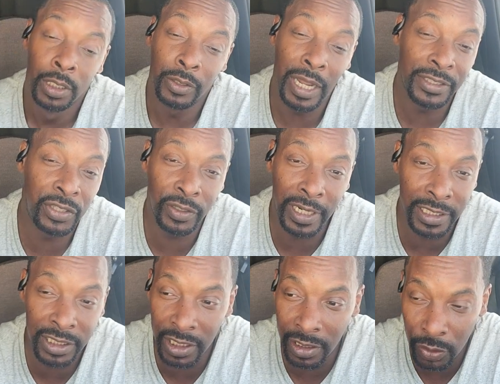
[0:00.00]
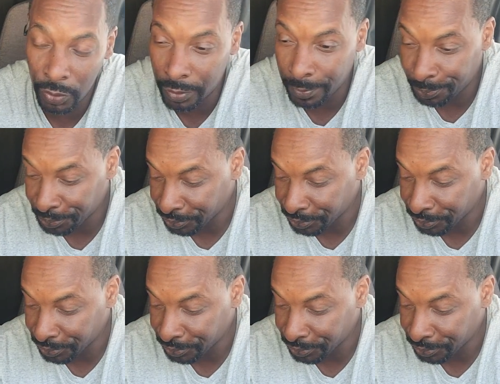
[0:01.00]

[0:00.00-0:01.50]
So I took that shit loose.